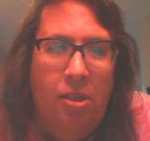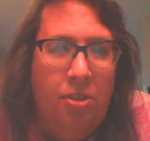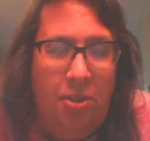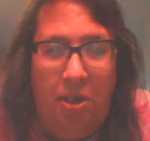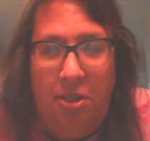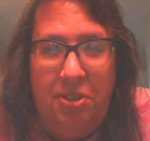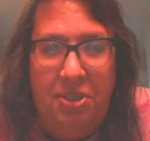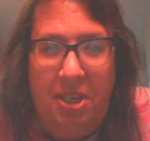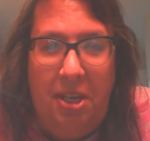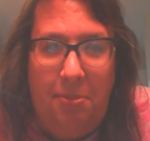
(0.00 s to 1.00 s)
trying to
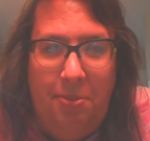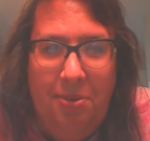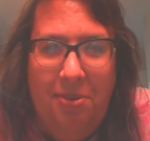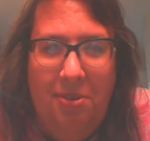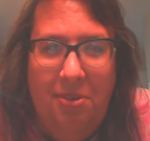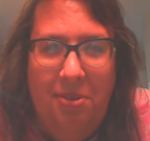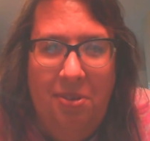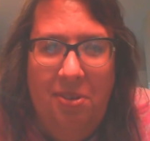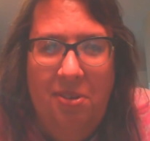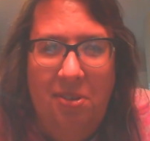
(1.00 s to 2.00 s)
escape.
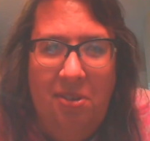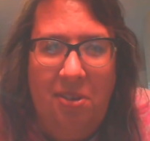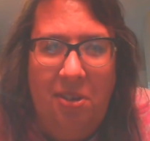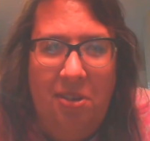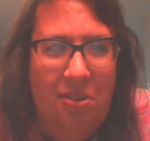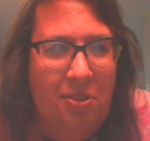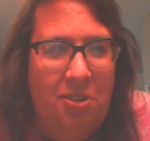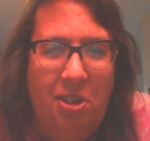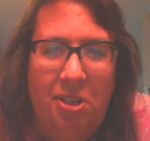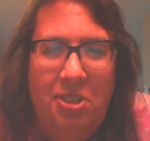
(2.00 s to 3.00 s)
You know, they're
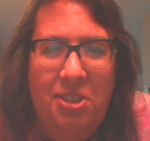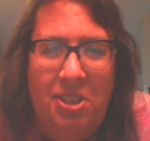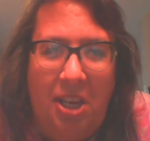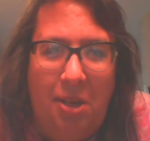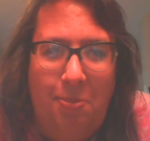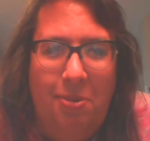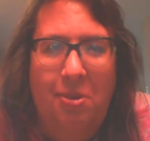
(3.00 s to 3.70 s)
trying to escape,